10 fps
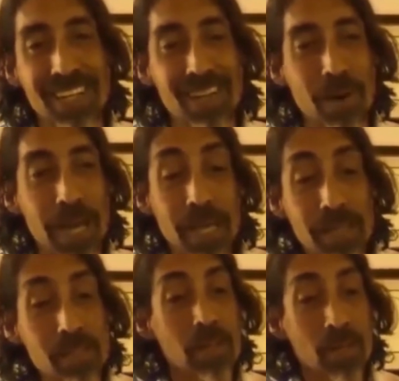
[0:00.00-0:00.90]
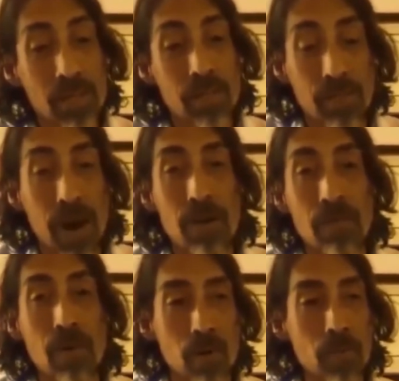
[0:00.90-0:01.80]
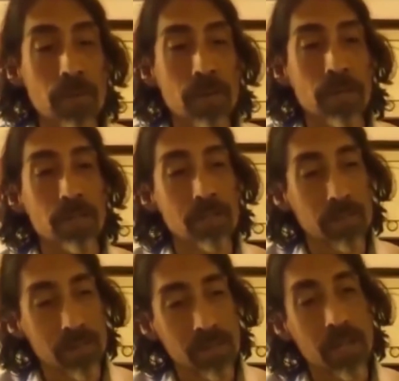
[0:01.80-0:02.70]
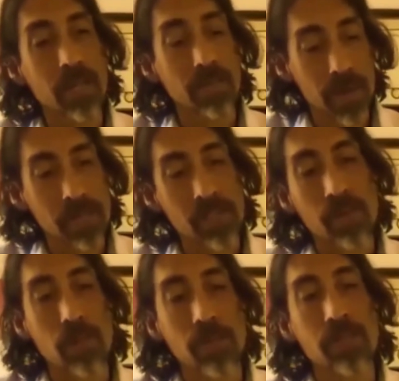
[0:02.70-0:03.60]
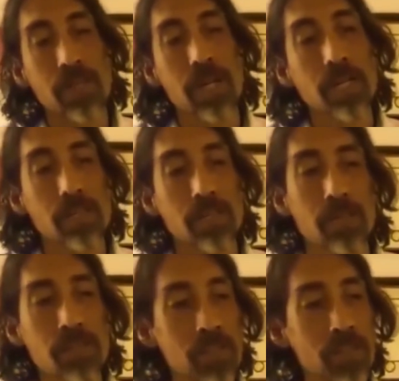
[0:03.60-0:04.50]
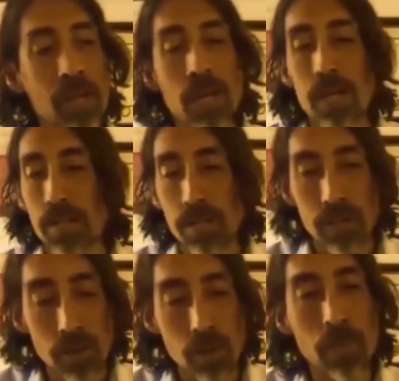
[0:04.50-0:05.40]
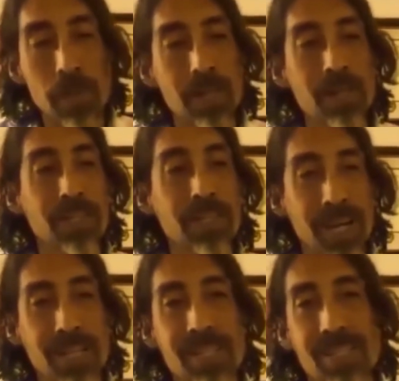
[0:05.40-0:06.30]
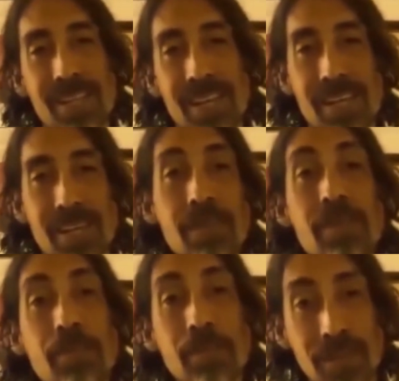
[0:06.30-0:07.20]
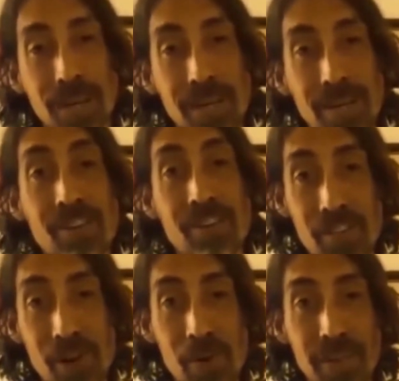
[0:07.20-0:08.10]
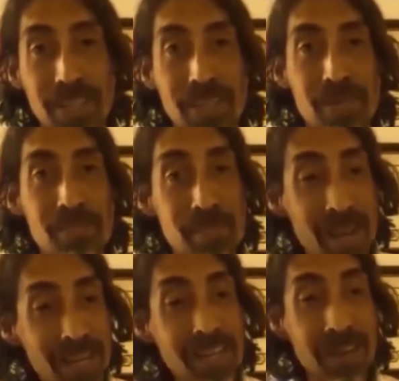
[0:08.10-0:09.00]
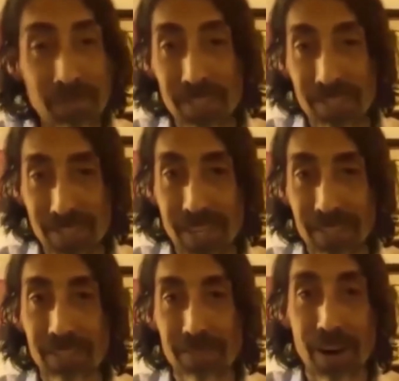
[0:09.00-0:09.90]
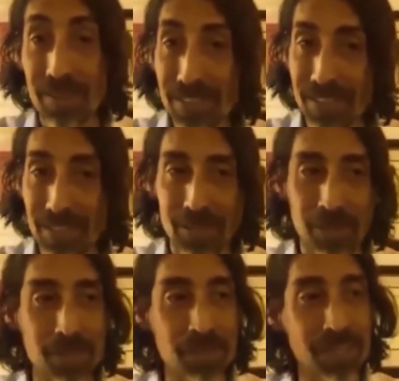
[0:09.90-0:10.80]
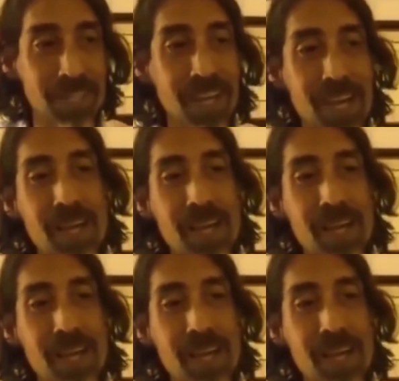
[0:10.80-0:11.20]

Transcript: you know, and the virome and, and study metagenomic studies of just the human guts and even the blood are showing that many of these deadly viruses, so to speak,